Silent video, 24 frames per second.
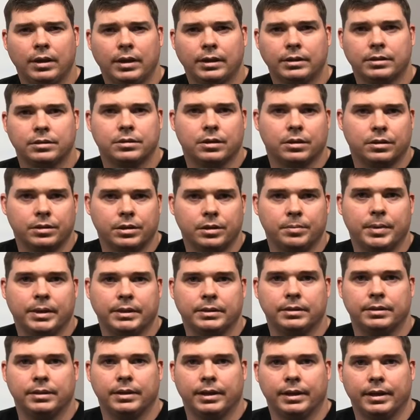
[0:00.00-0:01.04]
I'd like to talk to you
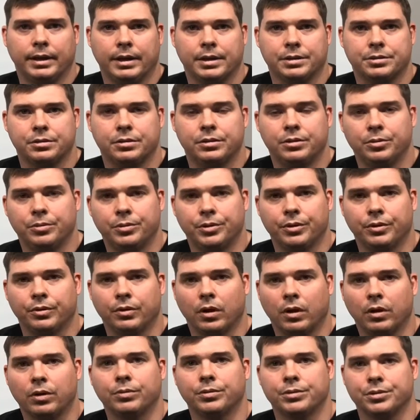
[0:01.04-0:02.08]
about today has to do with your
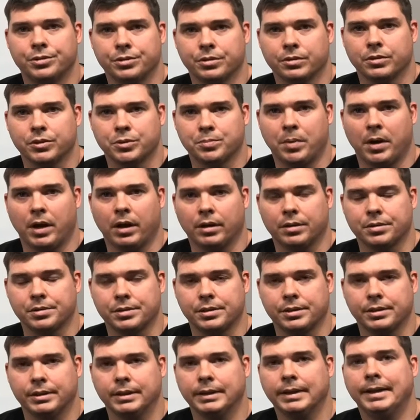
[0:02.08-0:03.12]
auto insurance
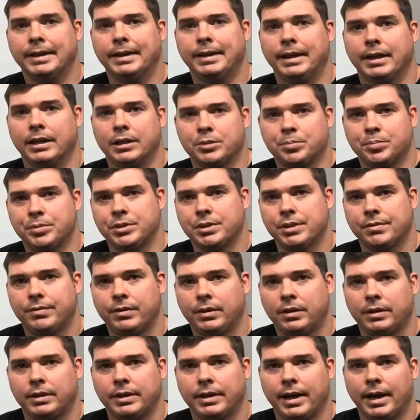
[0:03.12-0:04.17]
policy, and
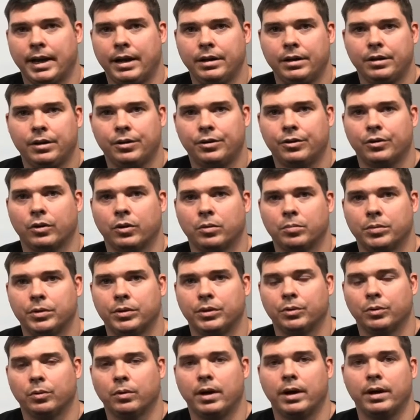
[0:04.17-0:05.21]
specifically how to determine
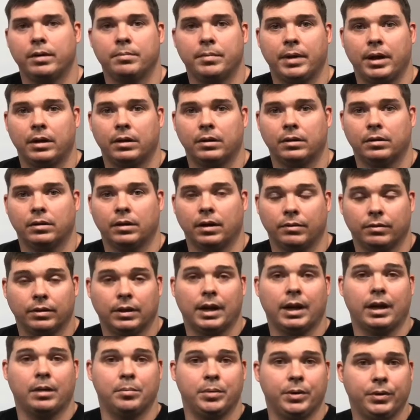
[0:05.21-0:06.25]
the right amount of
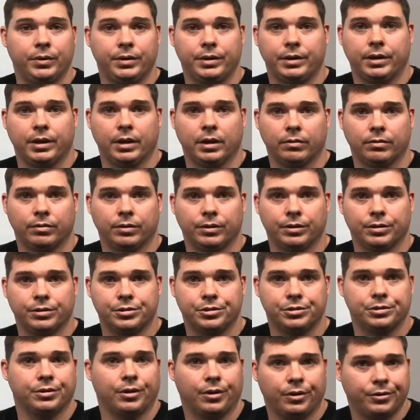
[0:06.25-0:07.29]
liability
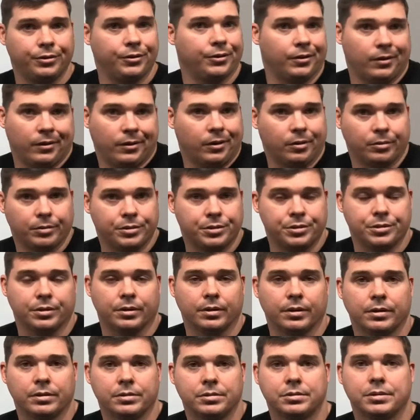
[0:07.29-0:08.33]
coverage on your auto
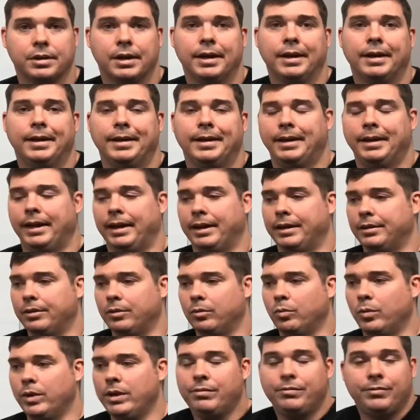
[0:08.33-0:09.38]
insurance.
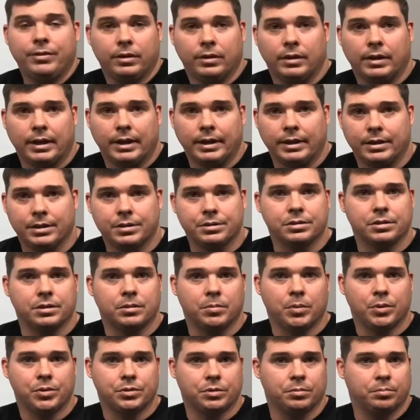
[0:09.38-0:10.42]
And we feel like this is the
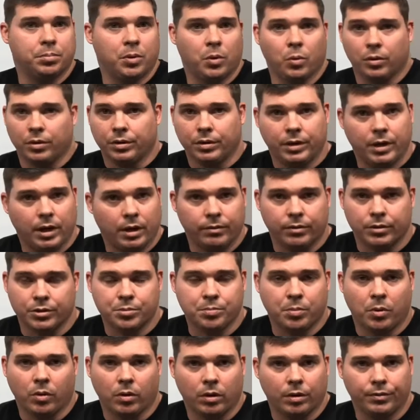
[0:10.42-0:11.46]
most important coverage
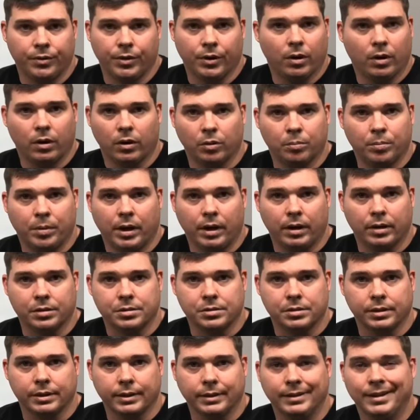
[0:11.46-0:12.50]
part of your auto
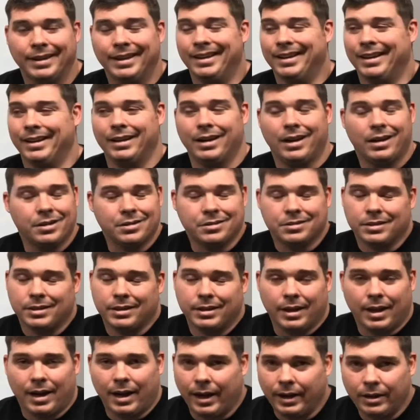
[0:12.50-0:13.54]
policy. And
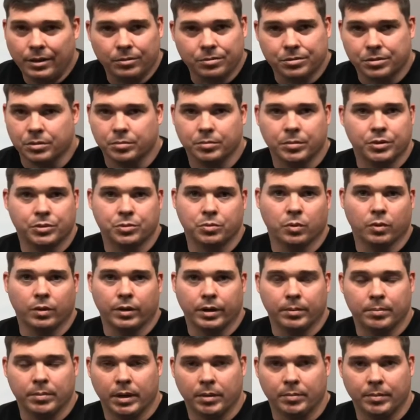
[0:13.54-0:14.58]
honestly, I don't so much
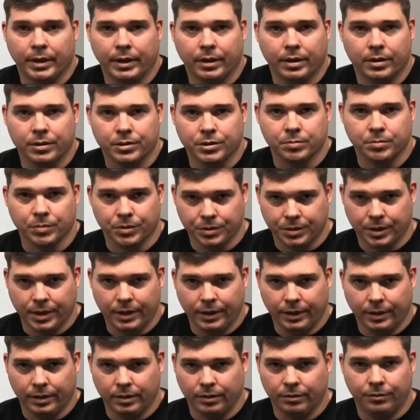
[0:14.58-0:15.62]
worry about my customers
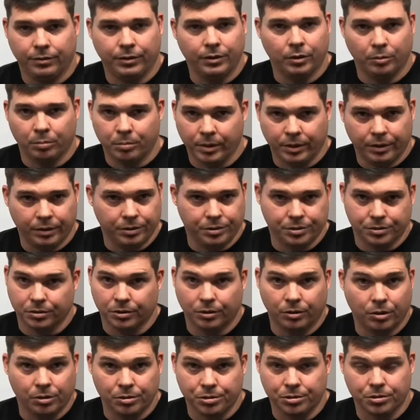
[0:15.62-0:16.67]
getting into fender benders in the
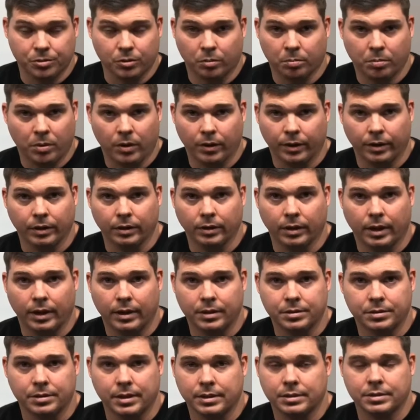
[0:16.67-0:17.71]
grocery store parking
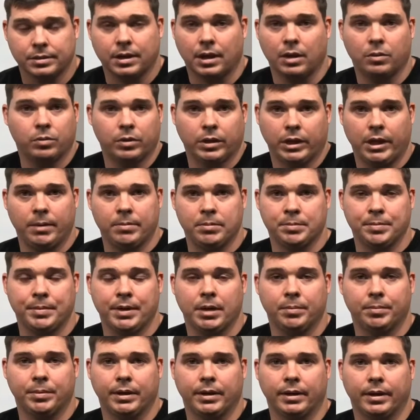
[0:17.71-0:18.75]
lots. That's not what keeps me
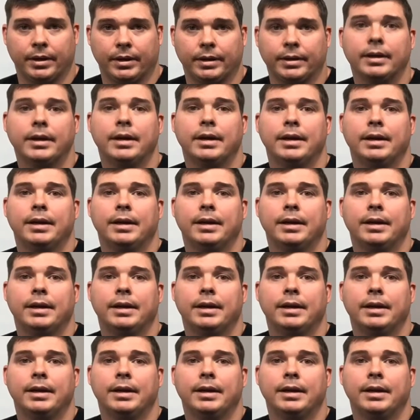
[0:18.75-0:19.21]
up at night.